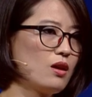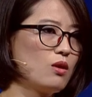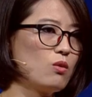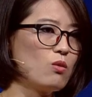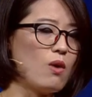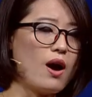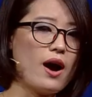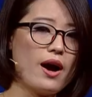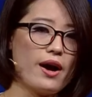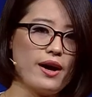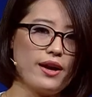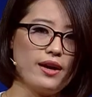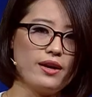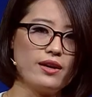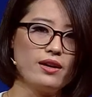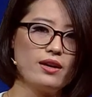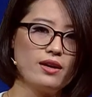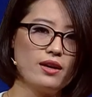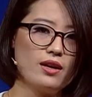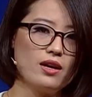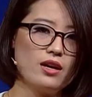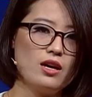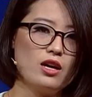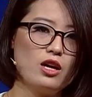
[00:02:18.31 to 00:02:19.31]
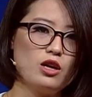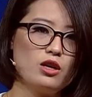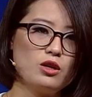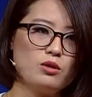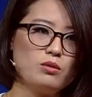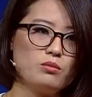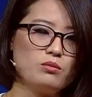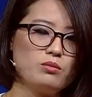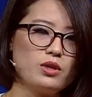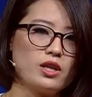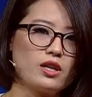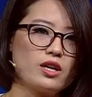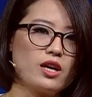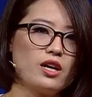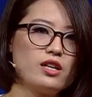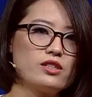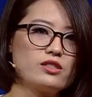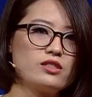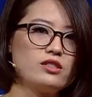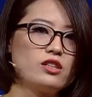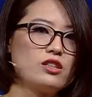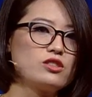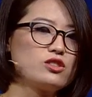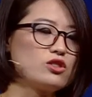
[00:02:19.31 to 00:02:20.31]
Why?
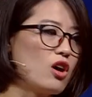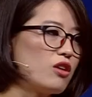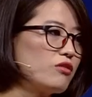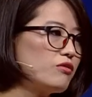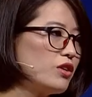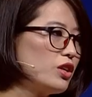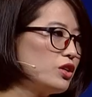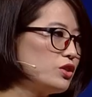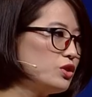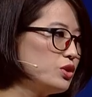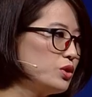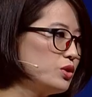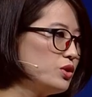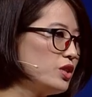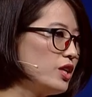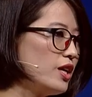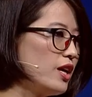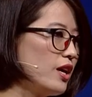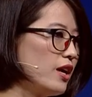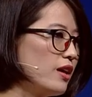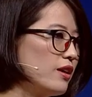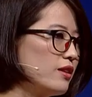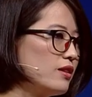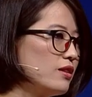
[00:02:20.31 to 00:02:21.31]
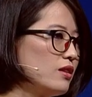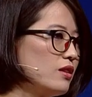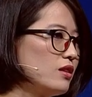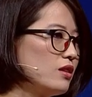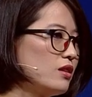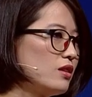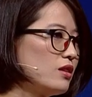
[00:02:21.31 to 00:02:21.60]
Because the Soviet Union,